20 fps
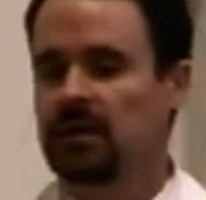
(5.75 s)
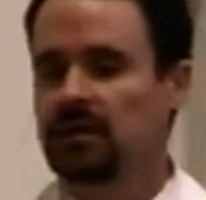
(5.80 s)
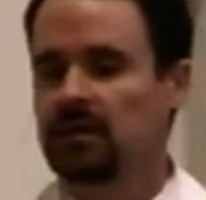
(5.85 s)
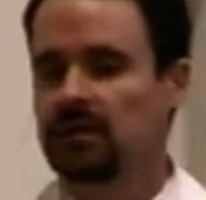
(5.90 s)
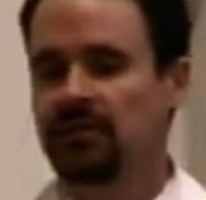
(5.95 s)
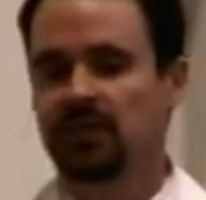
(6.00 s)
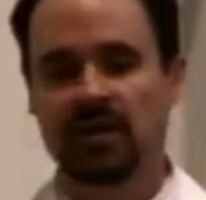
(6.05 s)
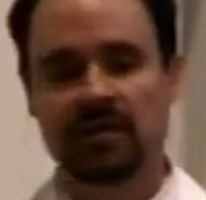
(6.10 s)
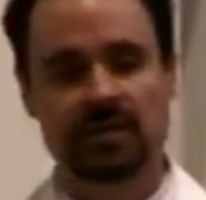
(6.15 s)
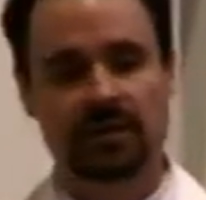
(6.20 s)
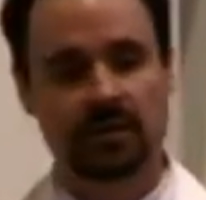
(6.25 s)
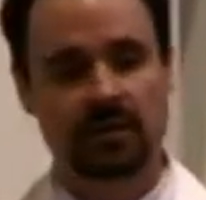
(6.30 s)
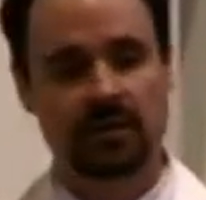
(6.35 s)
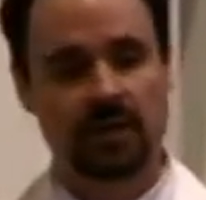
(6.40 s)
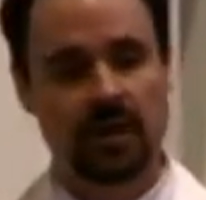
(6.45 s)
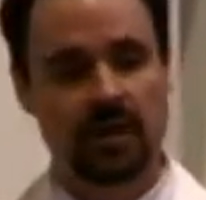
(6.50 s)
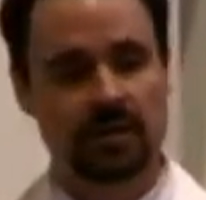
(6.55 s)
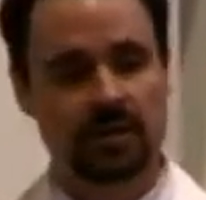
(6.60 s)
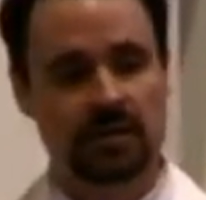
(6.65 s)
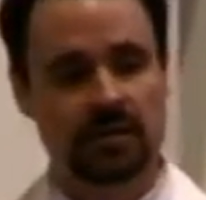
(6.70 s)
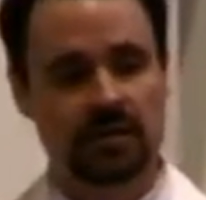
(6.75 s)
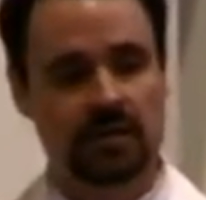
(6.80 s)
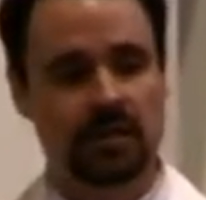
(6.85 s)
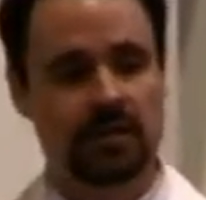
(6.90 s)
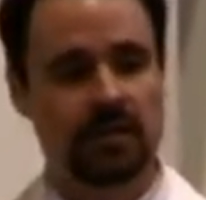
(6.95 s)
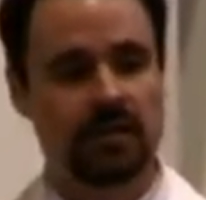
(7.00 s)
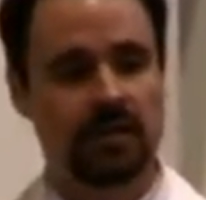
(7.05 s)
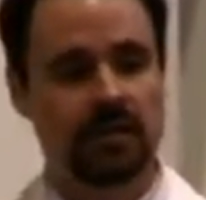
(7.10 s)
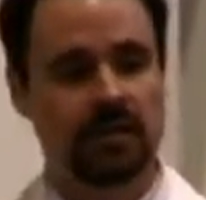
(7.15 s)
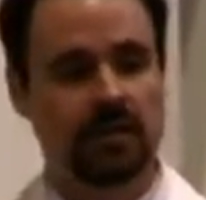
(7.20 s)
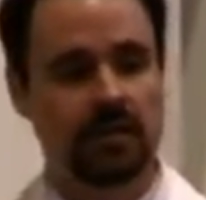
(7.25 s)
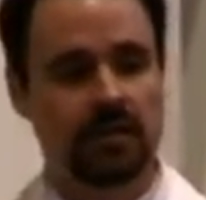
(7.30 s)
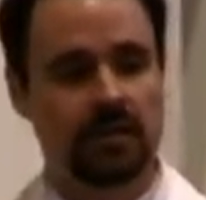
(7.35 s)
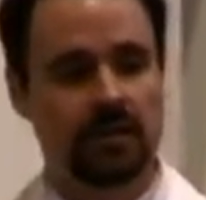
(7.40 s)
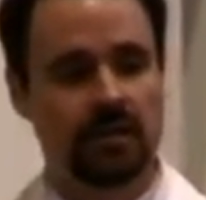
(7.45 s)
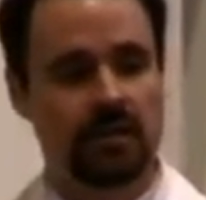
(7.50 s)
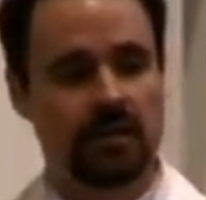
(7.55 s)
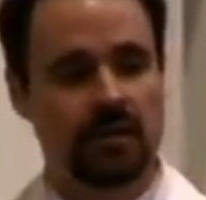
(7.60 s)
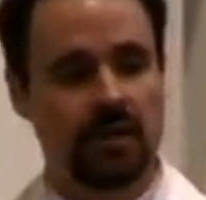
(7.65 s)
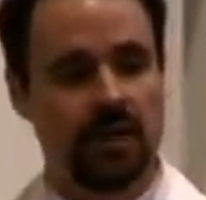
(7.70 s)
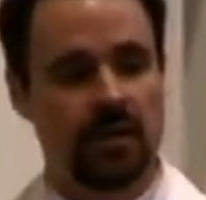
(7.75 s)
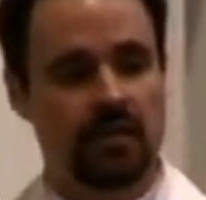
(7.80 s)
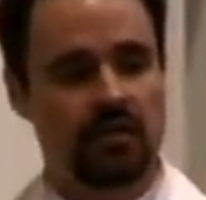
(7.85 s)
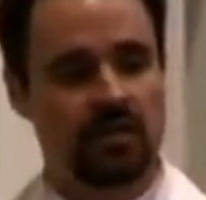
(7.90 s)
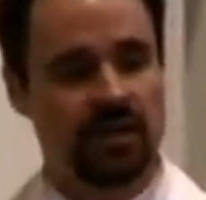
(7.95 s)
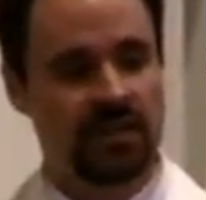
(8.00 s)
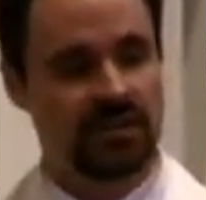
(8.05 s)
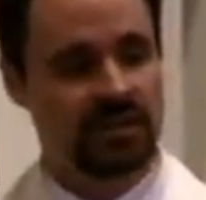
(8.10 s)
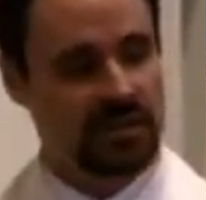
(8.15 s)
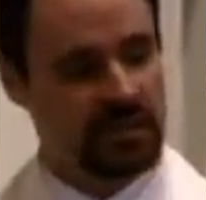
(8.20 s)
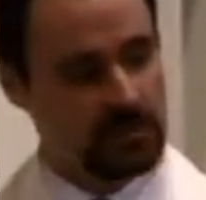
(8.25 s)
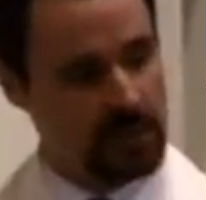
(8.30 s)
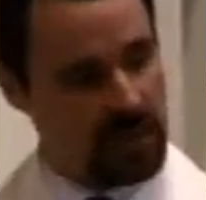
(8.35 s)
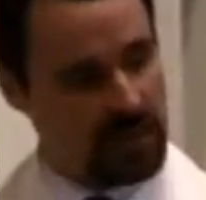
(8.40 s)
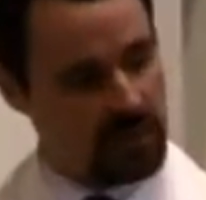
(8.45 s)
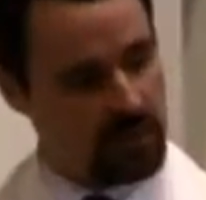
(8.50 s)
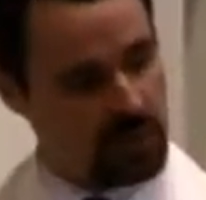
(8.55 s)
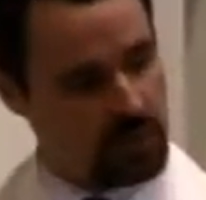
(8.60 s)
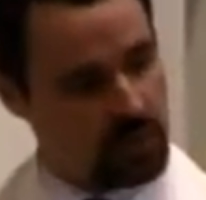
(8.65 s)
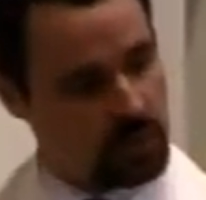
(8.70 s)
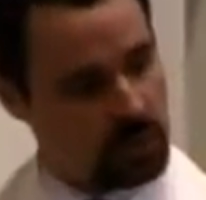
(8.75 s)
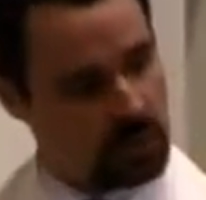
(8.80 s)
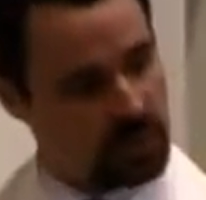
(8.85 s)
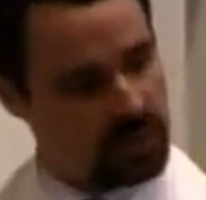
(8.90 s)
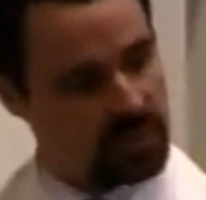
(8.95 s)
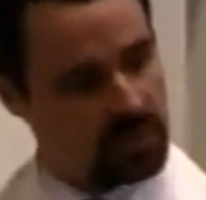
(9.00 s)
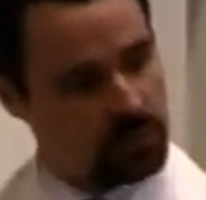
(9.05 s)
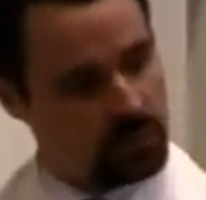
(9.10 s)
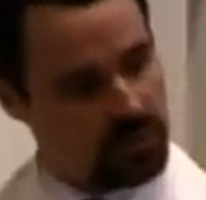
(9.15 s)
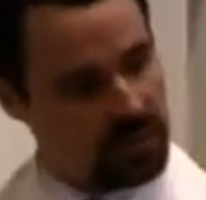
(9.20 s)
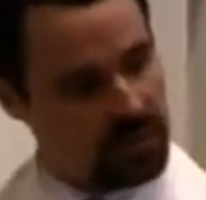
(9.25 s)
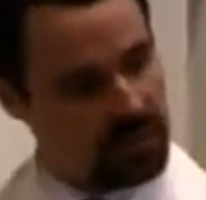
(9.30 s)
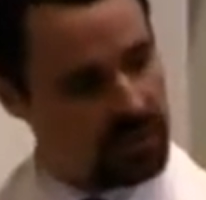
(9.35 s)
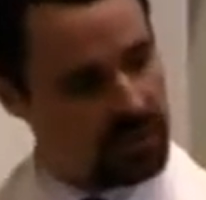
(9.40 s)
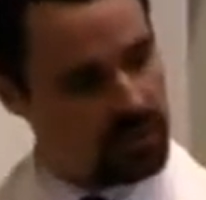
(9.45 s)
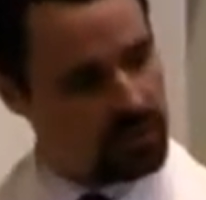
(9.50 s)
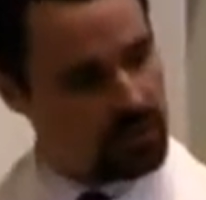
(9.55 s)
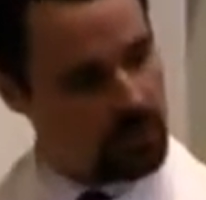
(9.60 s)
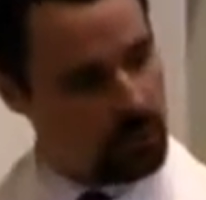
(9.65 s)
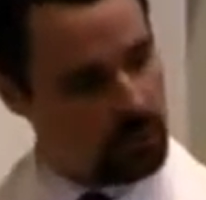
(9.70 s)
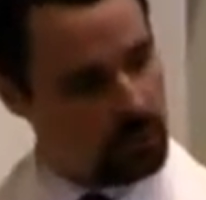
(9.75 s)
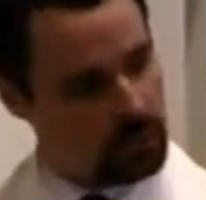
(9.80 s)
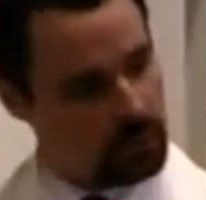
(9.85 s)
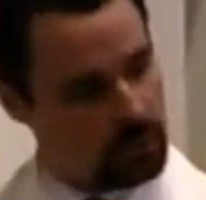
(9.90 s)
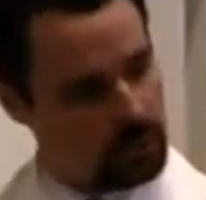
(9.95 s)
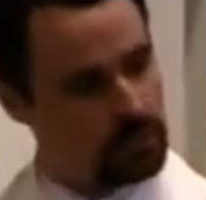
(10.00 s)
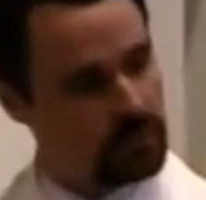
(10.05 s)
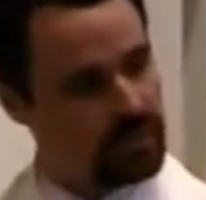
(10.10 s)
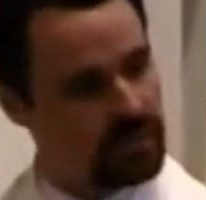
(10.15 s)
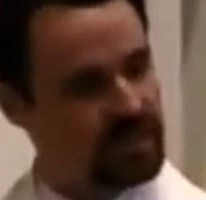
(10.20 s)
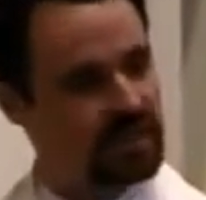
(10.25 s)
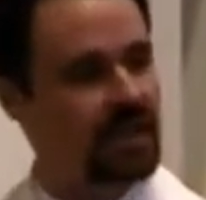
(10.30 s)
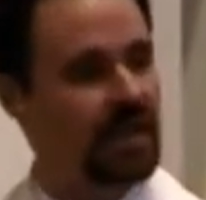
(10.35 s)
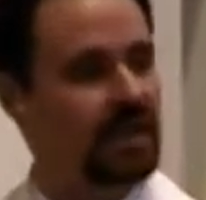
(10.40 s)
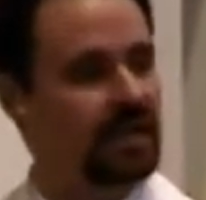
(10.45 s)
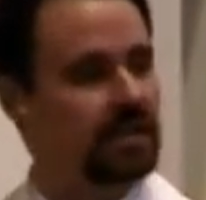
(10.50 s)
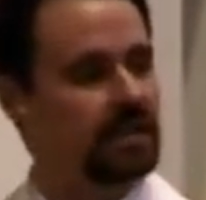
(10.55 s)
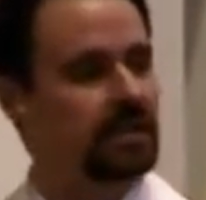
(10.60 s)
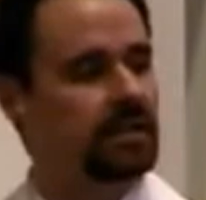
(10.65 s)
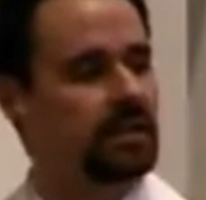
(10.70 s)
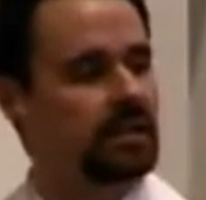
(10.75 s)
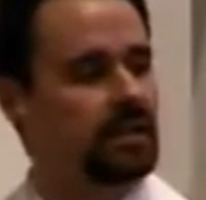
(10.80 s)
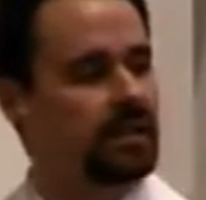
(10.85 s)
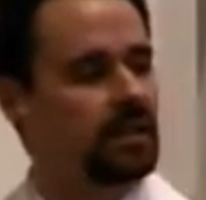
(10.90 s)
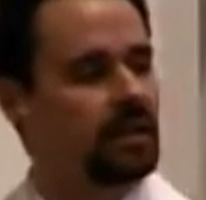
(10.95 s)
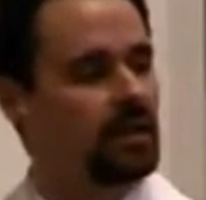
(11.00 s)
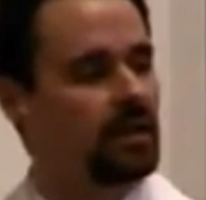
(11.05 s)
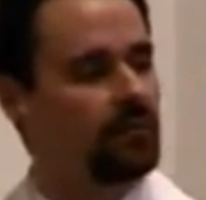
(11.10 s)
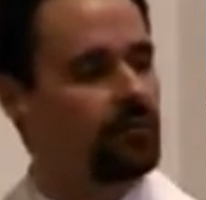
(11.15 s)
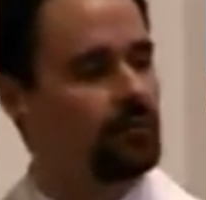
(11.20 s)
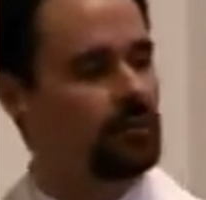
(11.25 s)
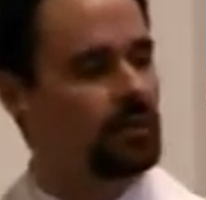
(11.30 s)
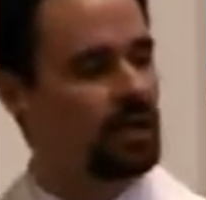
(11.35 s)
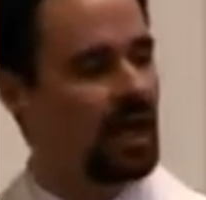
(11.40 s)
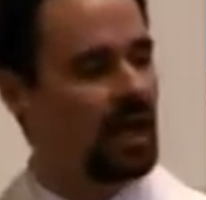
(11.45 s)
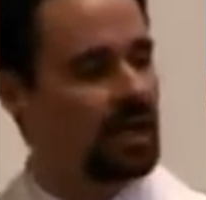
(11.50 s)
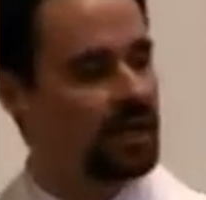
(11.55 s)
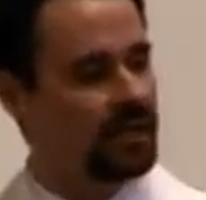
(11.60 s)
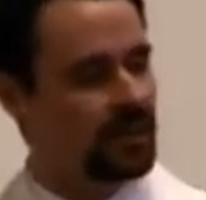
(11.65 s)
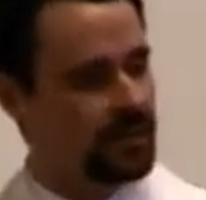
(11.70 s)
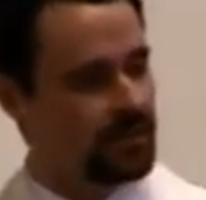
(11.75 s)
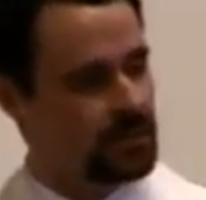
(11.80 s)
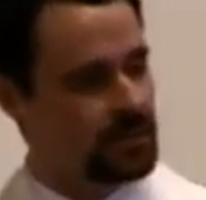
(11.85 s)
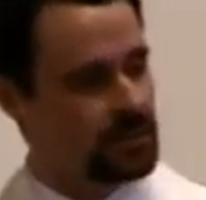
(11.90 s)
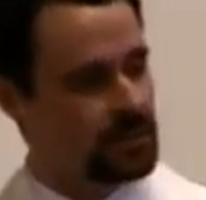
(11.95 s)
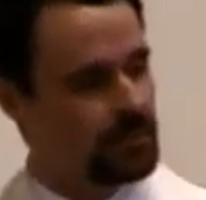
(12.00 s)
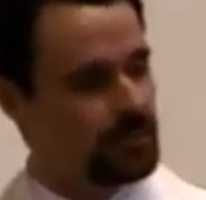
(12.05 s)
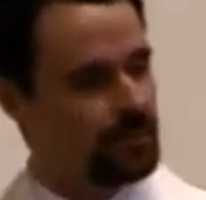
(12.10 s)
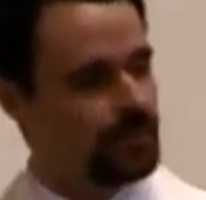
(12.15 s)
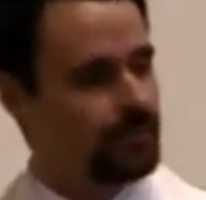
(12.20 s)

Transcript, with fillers: Dear friends in Christ, Jesus makes sure that we don't lose sight of who God is.